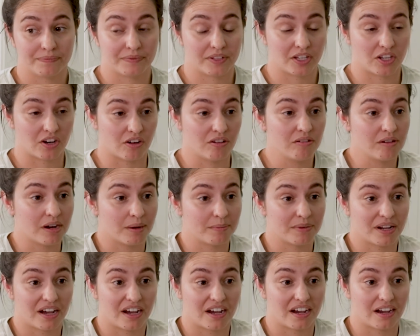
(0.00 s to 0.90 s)
you know, I'm
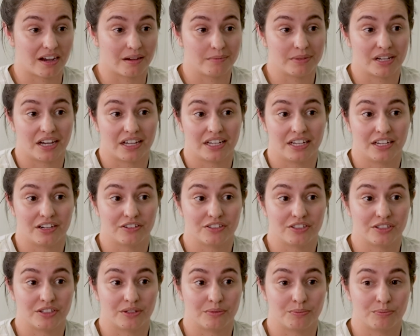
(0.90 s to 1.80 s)
not here
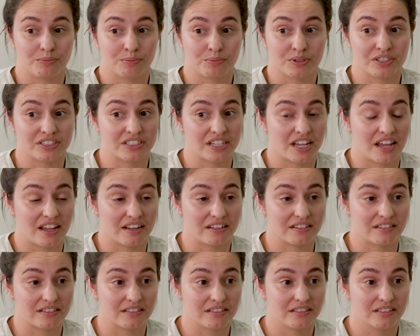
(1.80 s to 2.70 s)
to
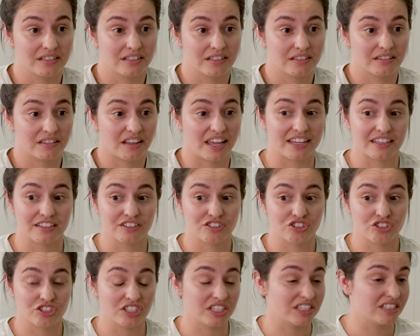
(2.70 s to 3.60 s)
pretend like
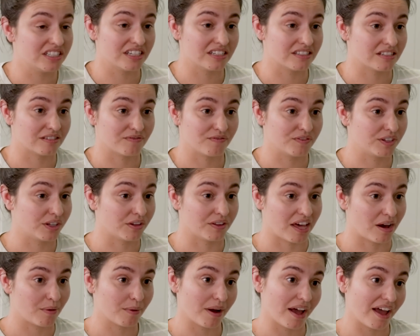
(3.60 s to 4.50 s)
she doesn't feel
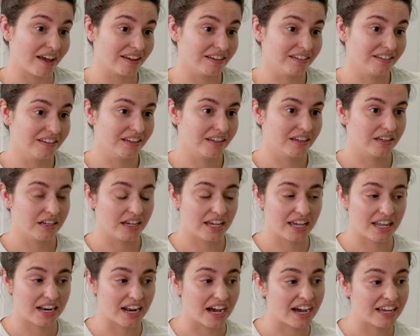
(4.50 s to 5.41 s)
that way.
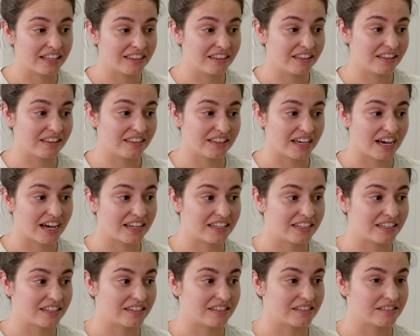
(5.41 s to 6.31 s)
And I think
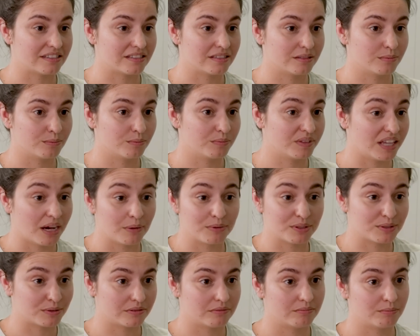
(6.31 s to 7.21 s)
that
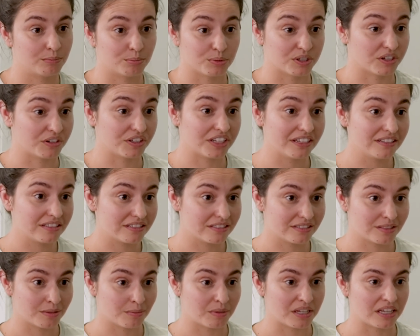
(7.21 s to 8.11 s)
was brilliant
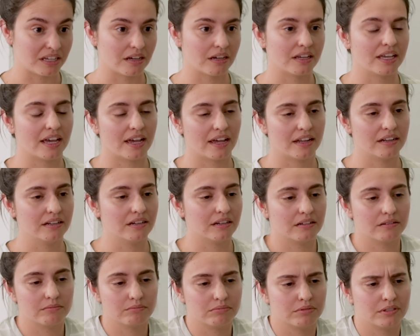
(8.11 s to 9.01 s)
to me. Again,
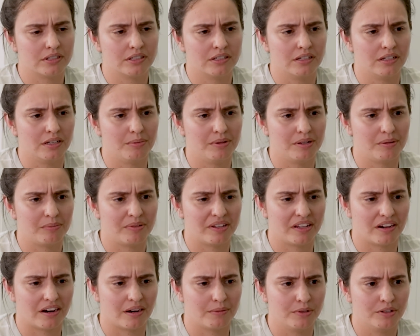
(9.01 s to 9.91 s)
could have been
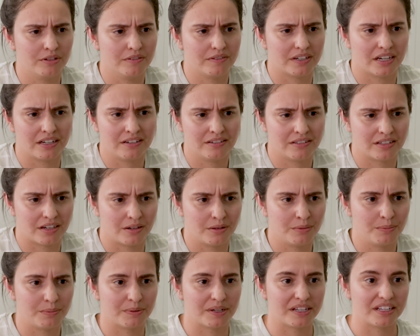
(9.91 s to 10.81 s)
a PR move. I don't
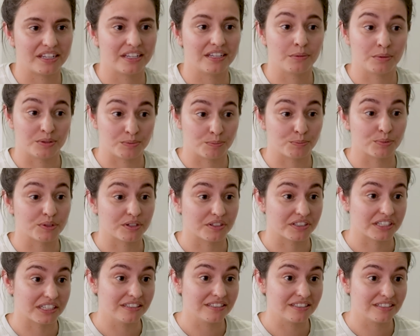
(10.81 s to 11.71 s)
know, but it was
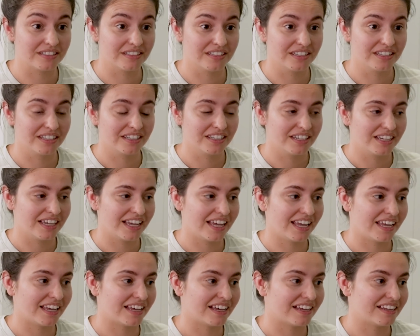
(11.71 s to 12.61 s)
brilliant. Yeah.
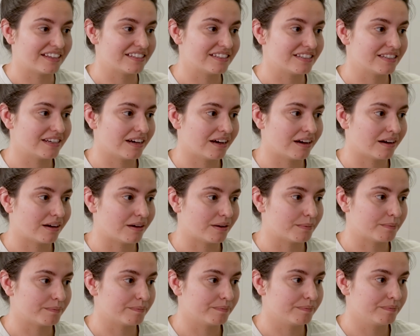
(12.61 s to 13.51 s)
And
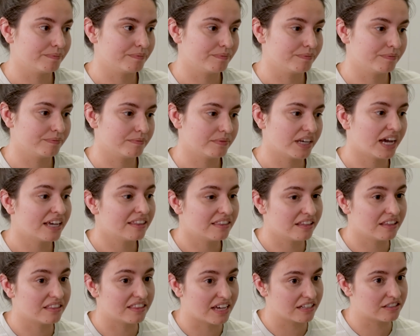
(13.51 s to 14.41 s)
I
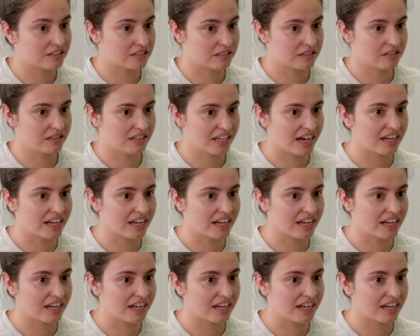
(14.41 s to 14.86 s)
think that's